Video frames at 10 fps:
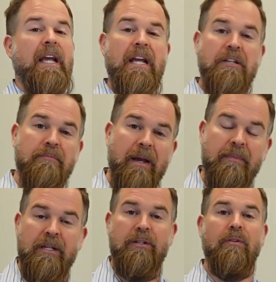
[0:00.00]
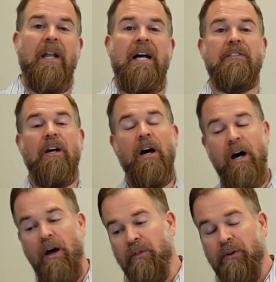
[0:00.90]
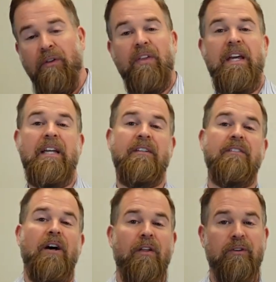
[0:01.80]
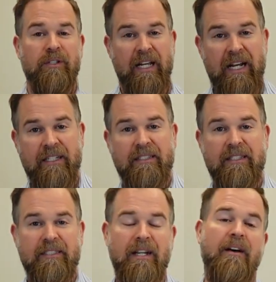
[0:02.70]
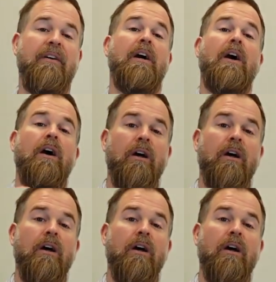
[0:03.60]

and you maybe utilize other things, other tests and stuff,